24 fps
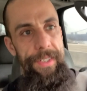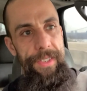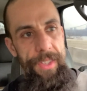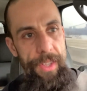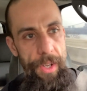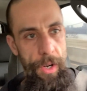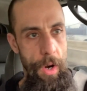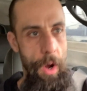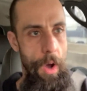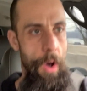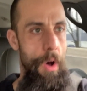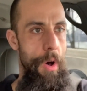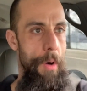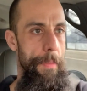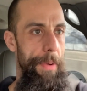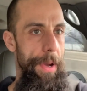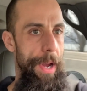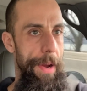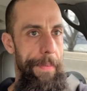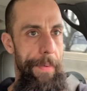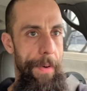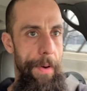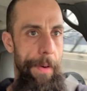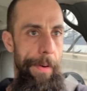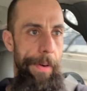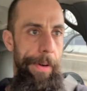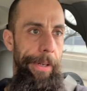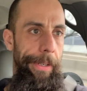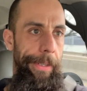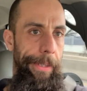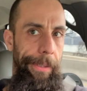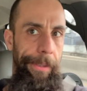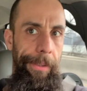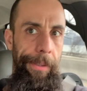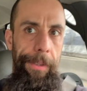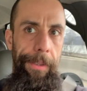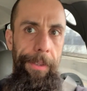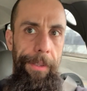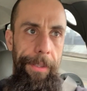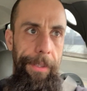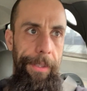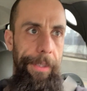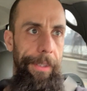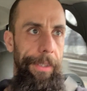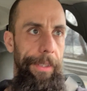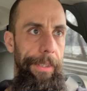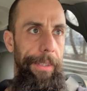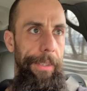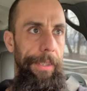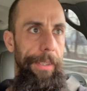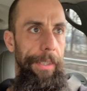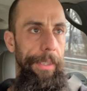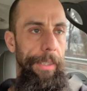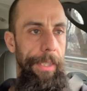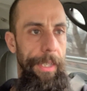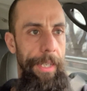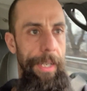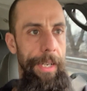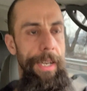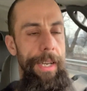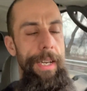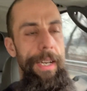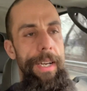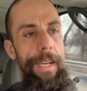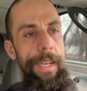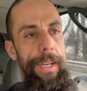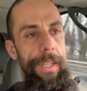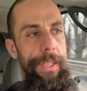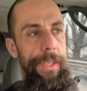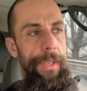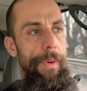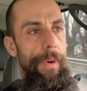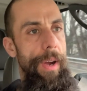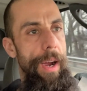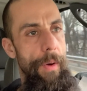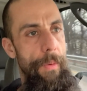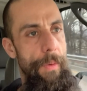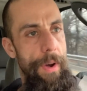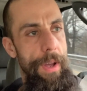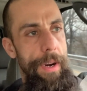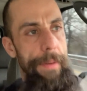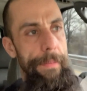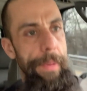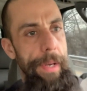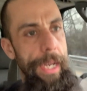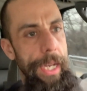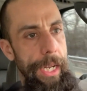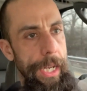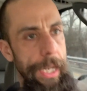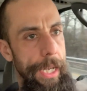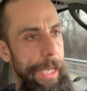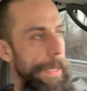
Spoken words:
goal, people. That's where I want to be.